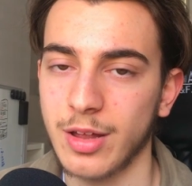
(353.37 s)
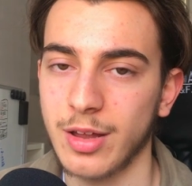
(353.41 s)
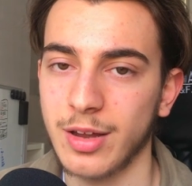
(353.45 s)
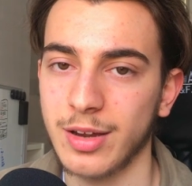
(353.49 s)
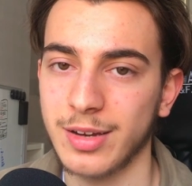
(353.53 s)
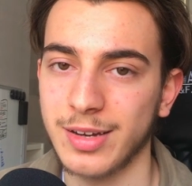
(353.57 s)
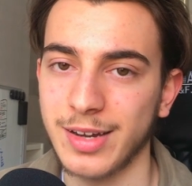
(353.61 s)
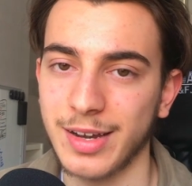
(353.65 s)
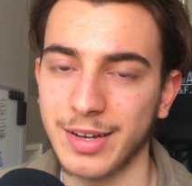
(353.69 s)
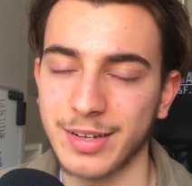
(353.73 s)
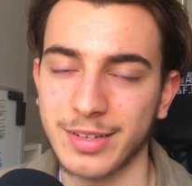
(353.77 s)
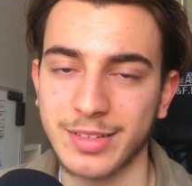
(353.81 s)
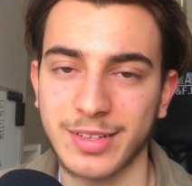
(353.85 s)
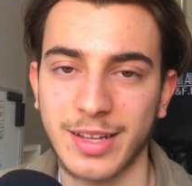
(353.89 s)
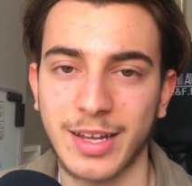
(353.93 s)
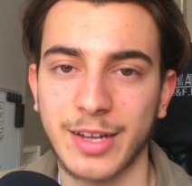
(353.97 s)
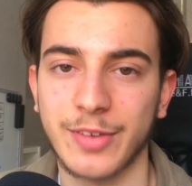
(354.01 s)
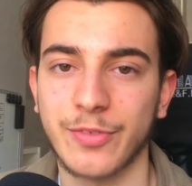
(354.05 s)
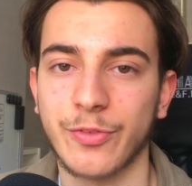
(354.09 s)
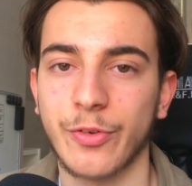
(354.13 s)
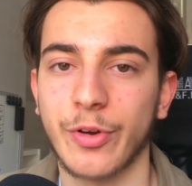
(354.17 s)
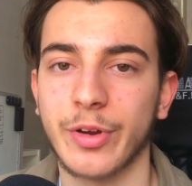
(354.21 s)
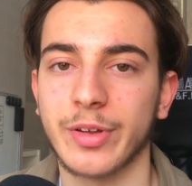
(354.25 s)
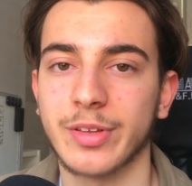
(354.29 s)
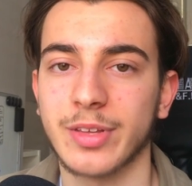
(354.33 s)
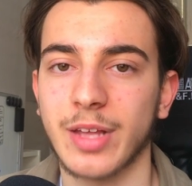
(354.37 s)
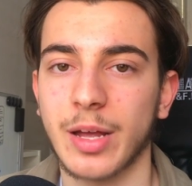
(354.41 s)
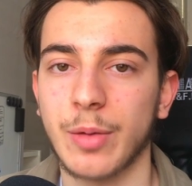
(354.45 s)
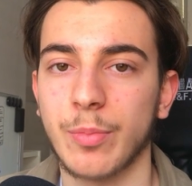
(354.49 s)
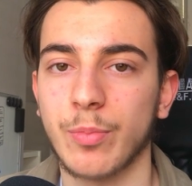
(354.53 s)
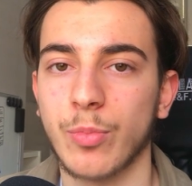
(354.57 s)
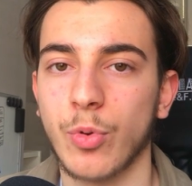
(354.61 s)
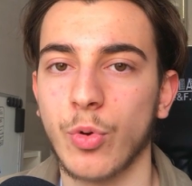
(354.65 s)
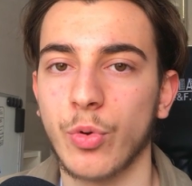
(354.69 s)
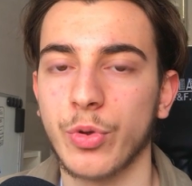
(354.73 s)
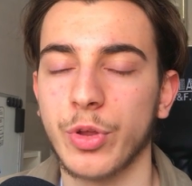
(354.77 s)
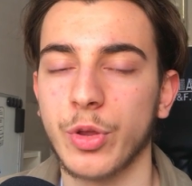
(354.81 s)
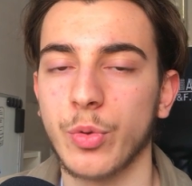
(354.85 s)
Let's say, for
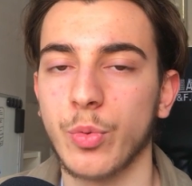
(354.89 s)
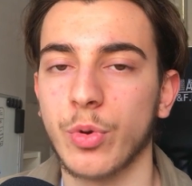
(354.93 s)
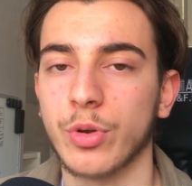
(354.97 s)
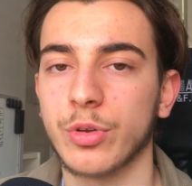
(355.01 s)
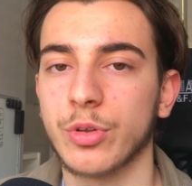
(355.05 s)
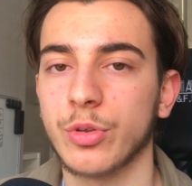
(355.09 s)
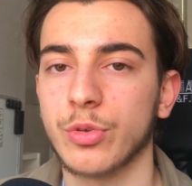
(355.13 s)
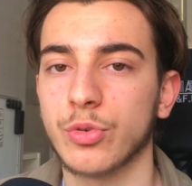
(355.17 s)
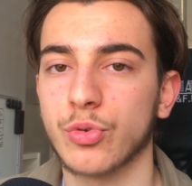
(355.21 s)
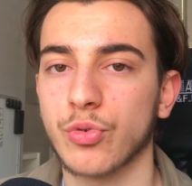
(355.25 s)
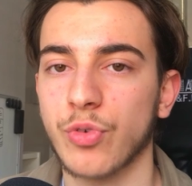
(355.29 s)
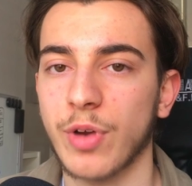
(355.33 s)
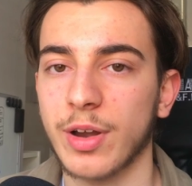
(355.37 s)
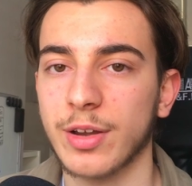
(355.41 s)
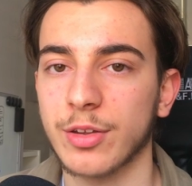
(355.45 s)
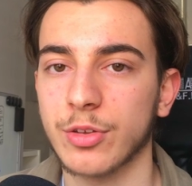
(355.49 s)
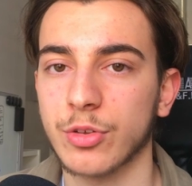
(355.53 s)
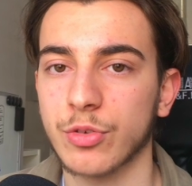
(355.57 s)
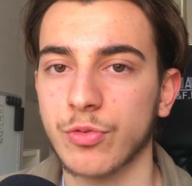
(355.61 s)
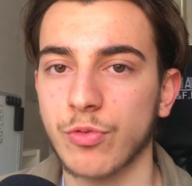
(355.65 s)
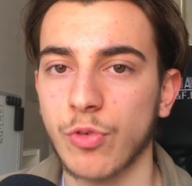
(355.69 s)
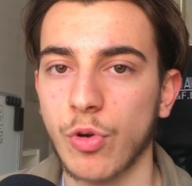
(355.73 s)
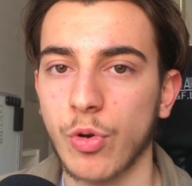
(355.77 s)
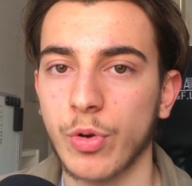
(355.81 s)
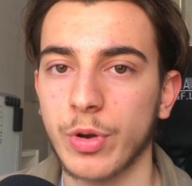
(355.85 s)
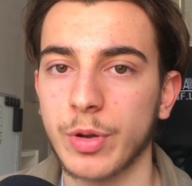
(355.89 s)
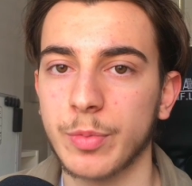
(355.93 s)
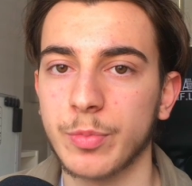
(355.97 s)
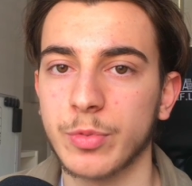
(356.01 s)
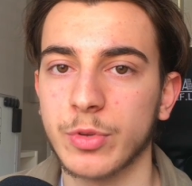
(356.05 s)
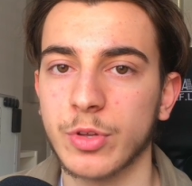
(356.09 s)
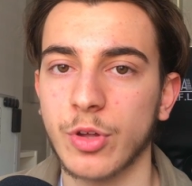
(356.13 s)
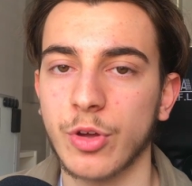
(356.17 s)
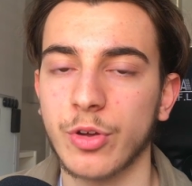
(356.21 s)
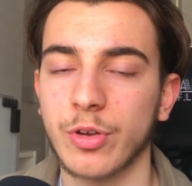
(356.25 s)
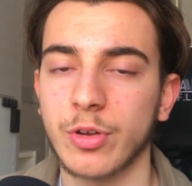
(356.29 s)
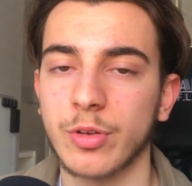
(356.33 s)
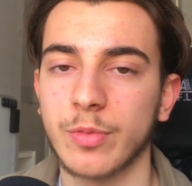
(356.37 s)
example, you want to transcribe
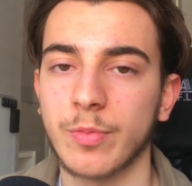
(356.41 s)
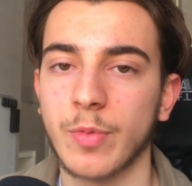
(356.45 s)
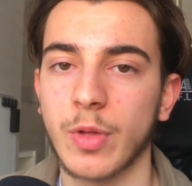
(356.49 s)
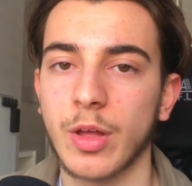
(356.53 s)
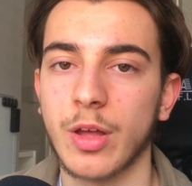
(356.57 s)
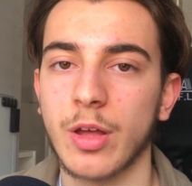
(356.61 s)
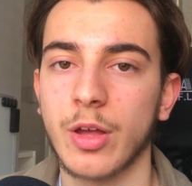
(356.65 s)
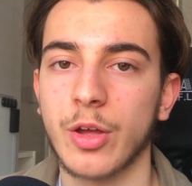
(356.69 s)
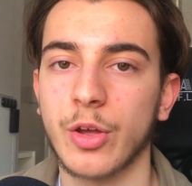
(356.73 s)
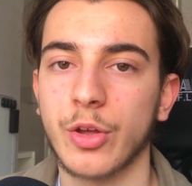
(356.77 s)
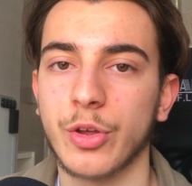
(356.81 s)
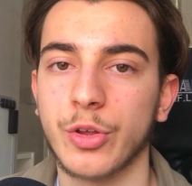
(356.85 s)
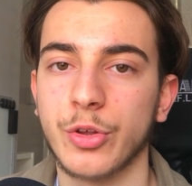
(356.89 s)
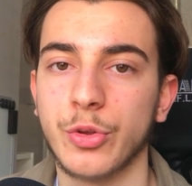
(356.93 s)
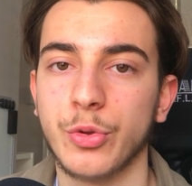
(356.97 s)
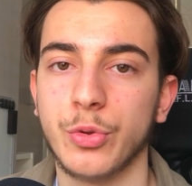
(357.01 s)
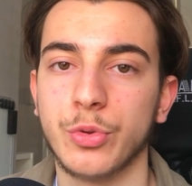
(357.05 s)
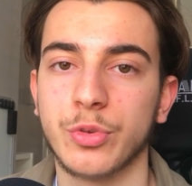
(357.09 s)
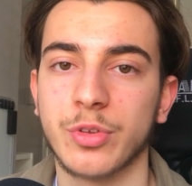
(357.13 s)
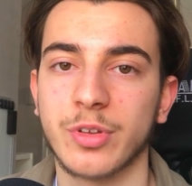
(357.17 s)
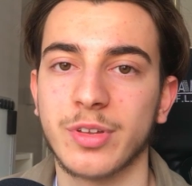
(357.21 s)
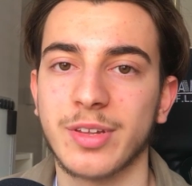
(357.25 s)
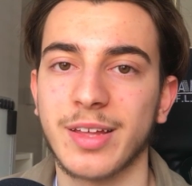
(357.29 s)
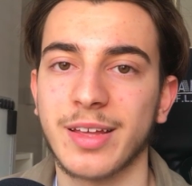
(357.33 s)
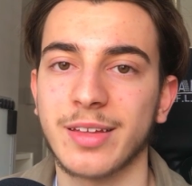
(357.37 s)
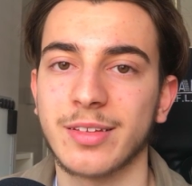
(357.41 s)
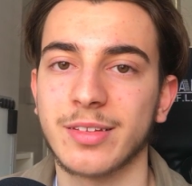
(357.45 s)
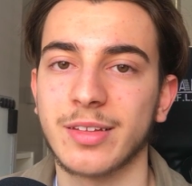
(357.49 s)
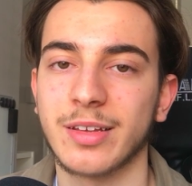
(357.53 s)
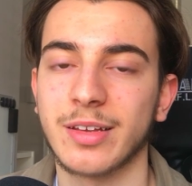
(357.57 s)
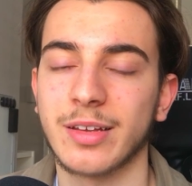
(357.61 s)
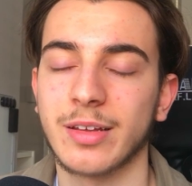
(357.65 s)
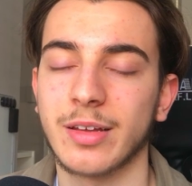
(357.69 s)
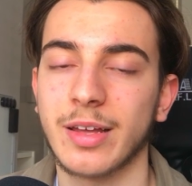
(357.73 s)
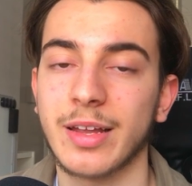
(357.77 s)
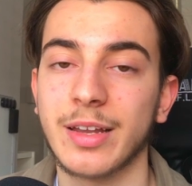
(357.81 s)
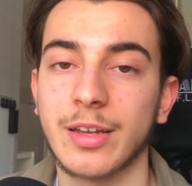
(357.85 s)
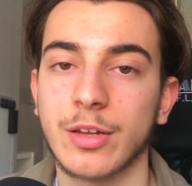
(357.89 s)
certain user
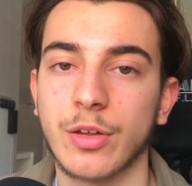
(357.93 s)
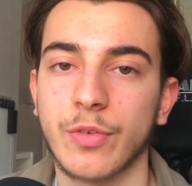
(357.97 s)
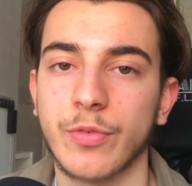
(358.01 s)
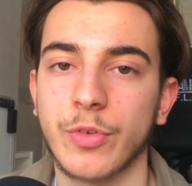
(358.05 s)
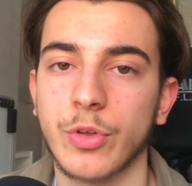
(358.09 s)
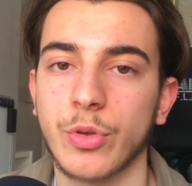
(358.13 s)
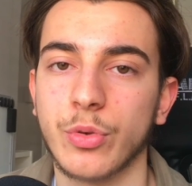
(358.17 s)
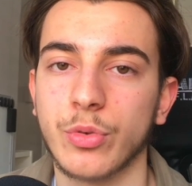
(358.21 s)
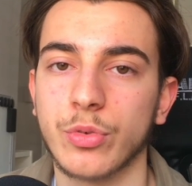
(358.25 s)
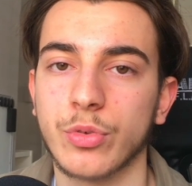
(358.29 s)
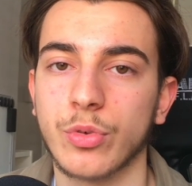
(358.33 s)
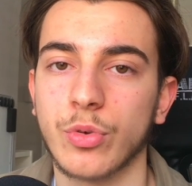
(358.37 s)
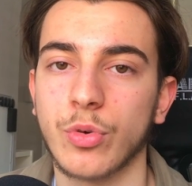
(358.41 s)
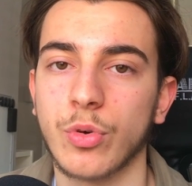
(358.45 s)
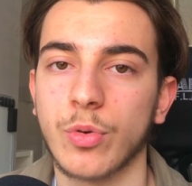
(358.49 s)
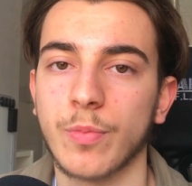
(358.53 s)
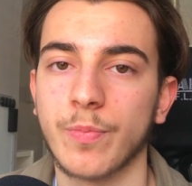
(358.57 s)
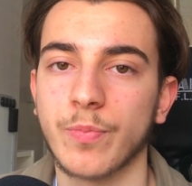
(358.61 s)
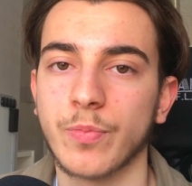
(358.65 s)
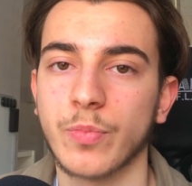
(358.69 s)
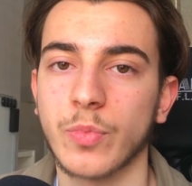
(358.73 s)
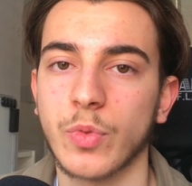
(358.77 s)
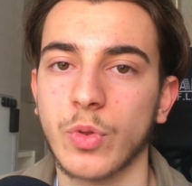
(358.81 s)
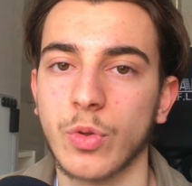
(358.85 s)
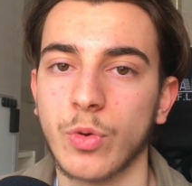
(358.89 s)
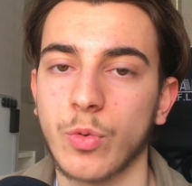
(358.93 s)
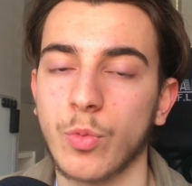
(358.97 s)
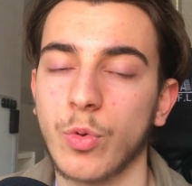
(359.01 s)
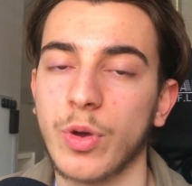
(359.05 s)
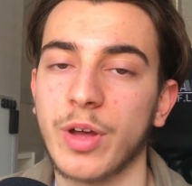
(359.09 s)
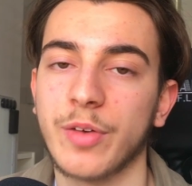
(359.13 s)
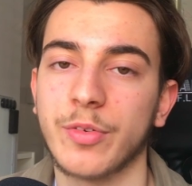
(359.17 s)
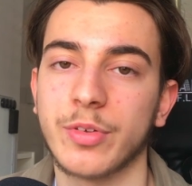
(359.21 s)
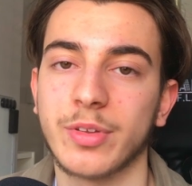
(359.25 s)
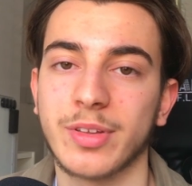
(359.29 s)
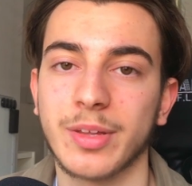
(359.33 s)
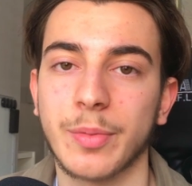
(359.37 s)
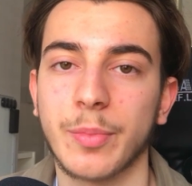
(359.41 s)
testing interviews or
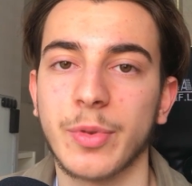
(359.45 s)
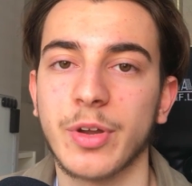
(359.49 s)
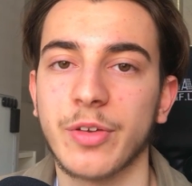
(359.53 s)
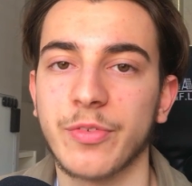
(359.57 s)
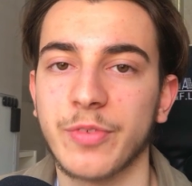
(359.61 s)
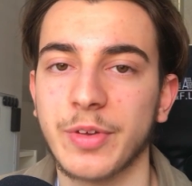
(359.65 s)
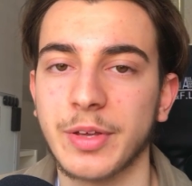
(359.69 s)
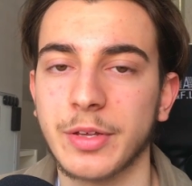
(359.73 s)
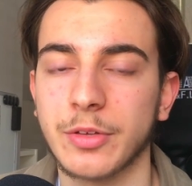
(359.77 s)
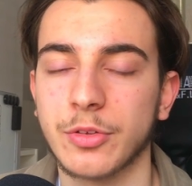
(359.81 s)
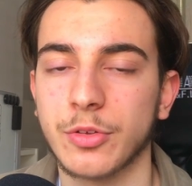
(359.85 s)
whatever similar things